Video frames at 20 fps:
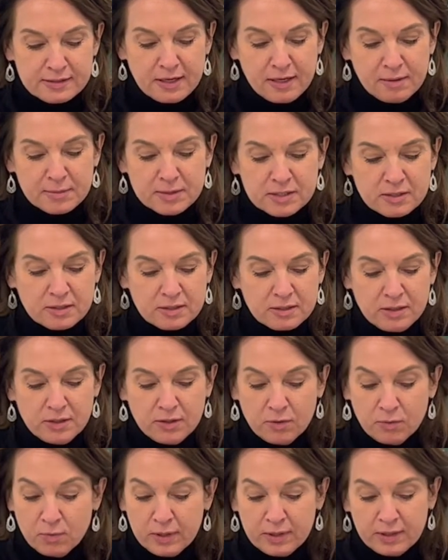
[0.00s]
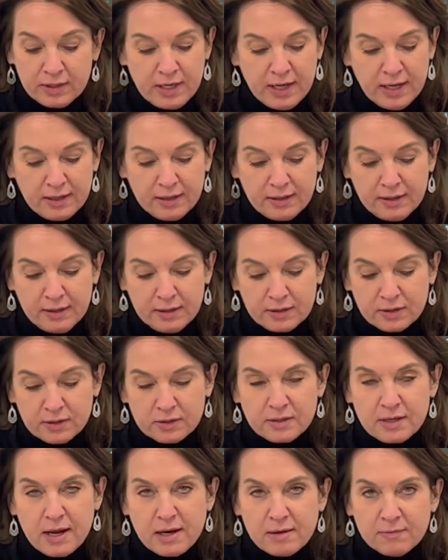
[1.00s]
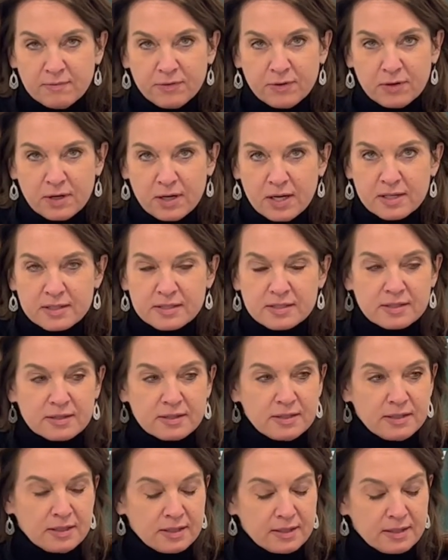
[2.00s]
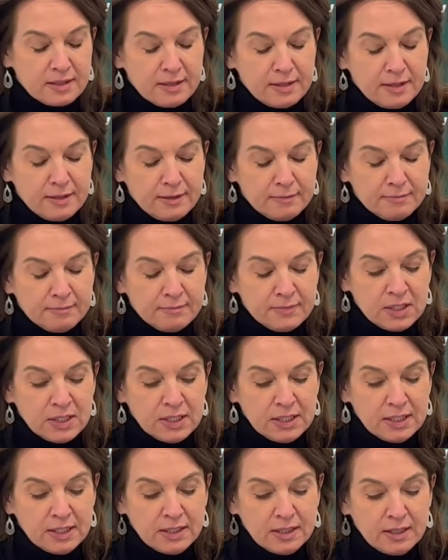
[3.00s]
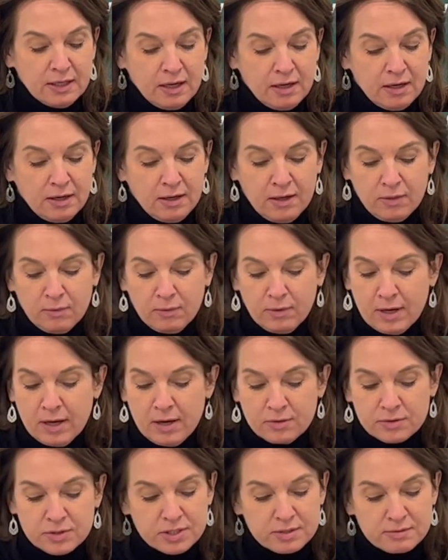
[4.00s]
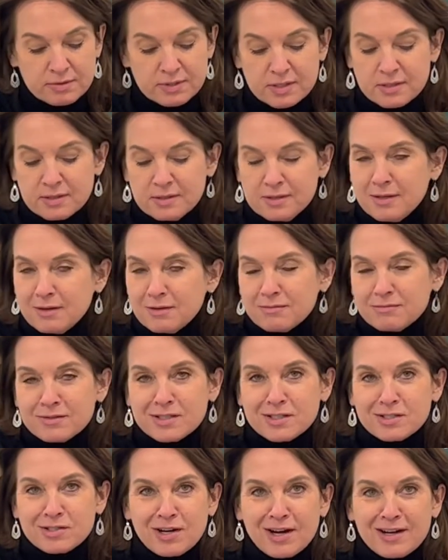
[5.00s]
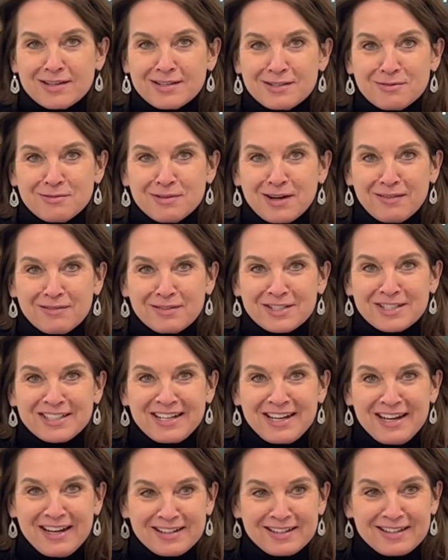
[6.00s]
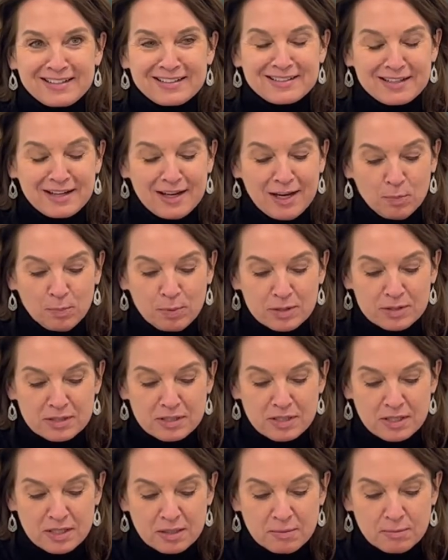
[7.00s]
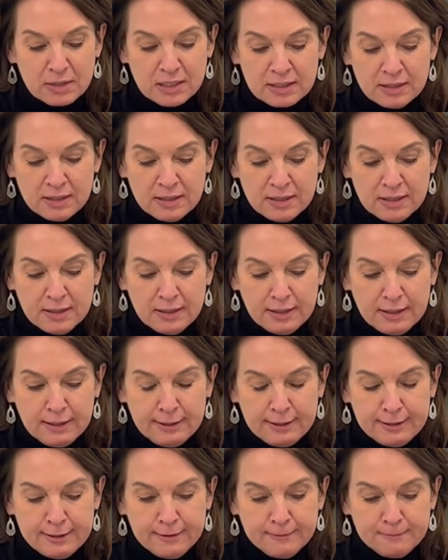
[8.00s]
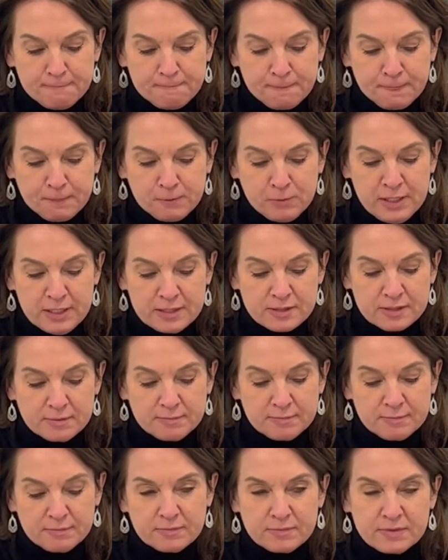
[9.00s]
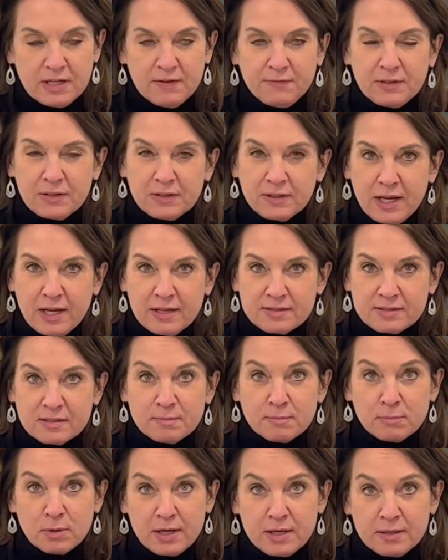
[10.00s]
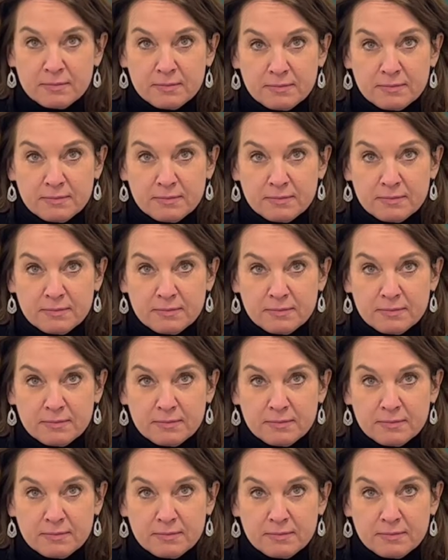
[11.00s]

has really had a good game for us. I think all around she was she's trying to do whatever she can to help her team, and we definitely had some bright